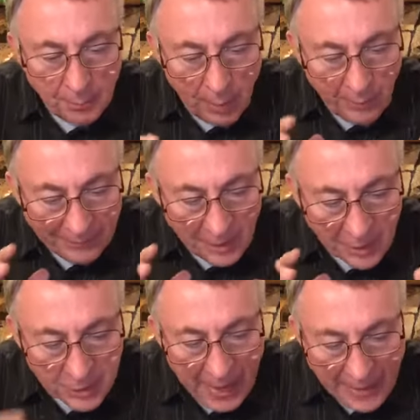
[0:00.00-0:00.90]
what we have to
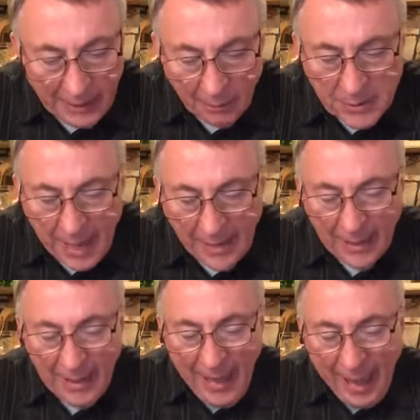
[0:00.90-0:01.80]
understand here is that
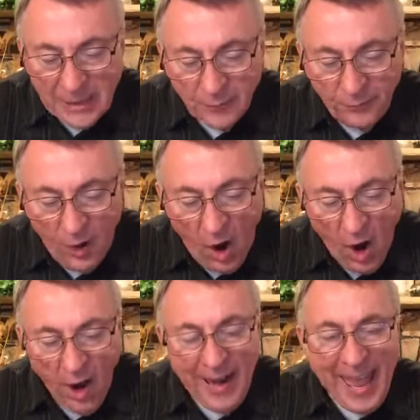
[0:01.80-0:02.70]
as
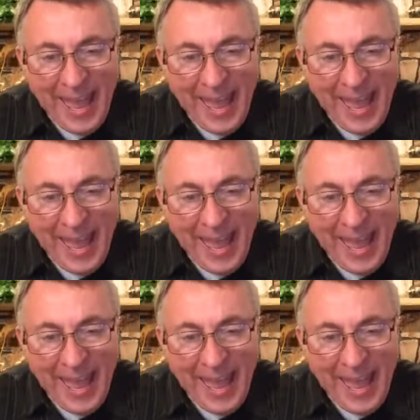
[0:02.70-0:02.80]
far